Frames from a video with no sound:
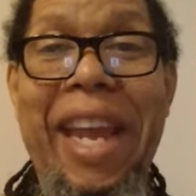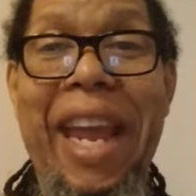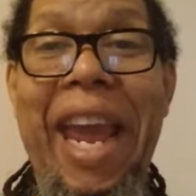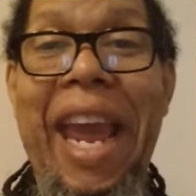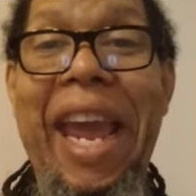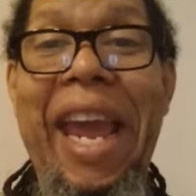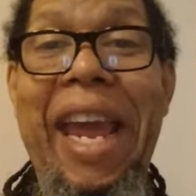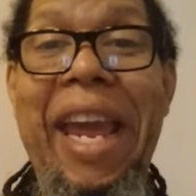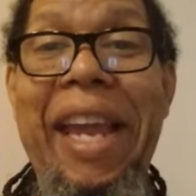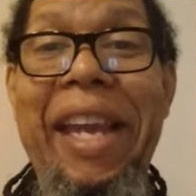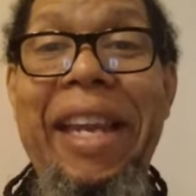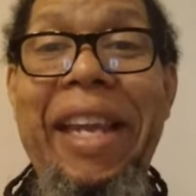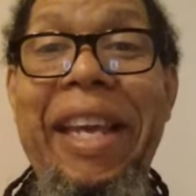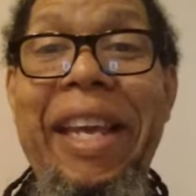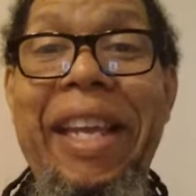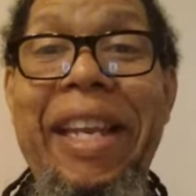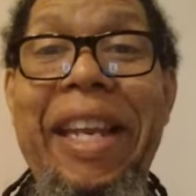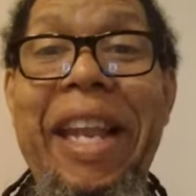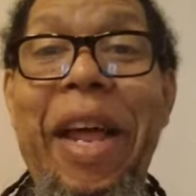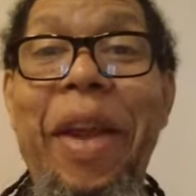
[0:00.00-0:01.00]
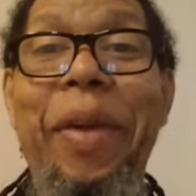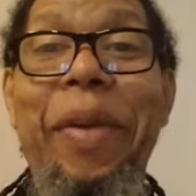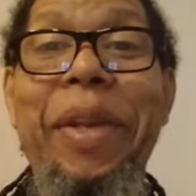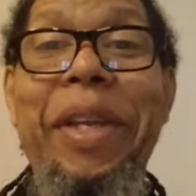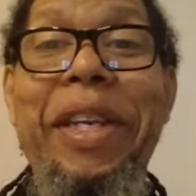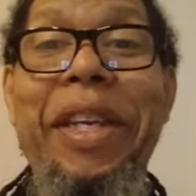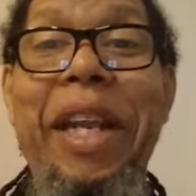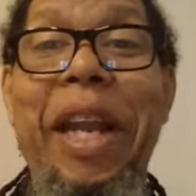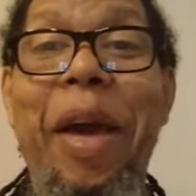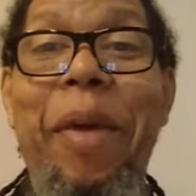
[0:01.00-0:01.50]
And not
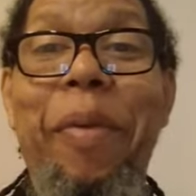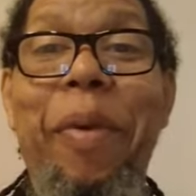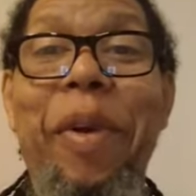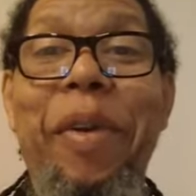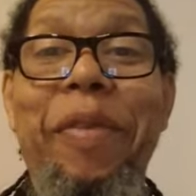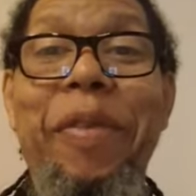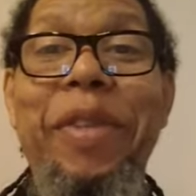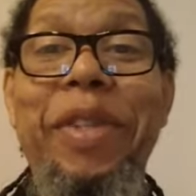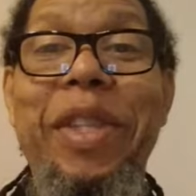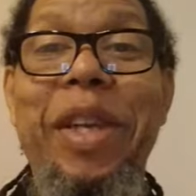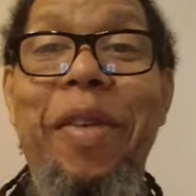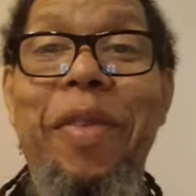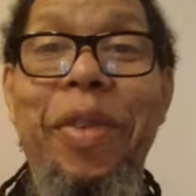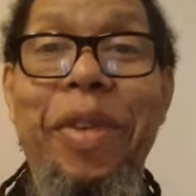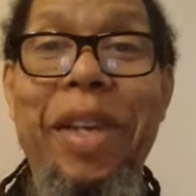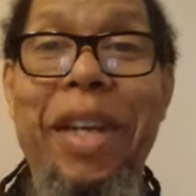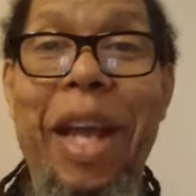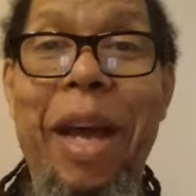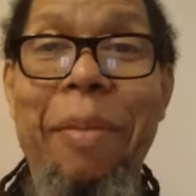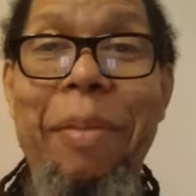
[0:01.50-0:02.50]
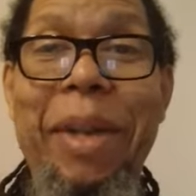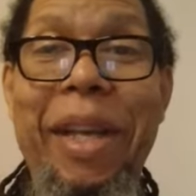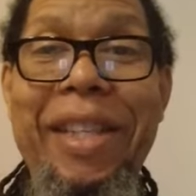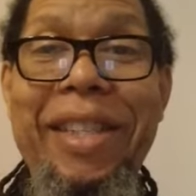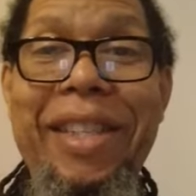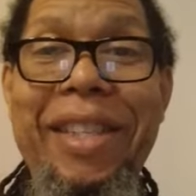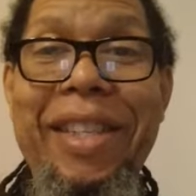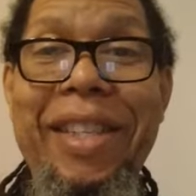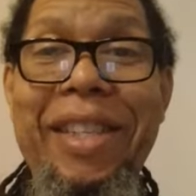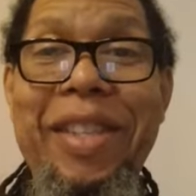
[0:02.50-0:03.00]
only did I work for several
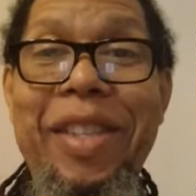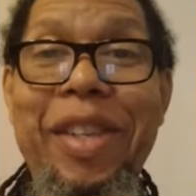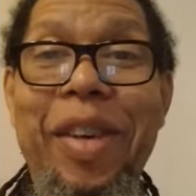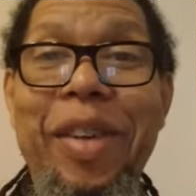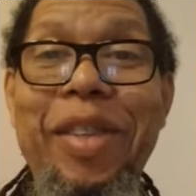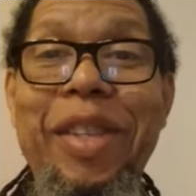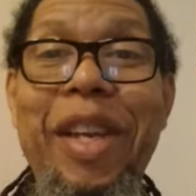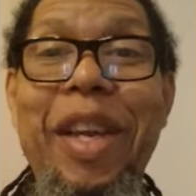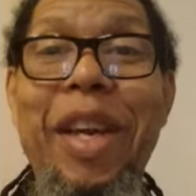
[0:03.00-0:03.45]
denominations in the church,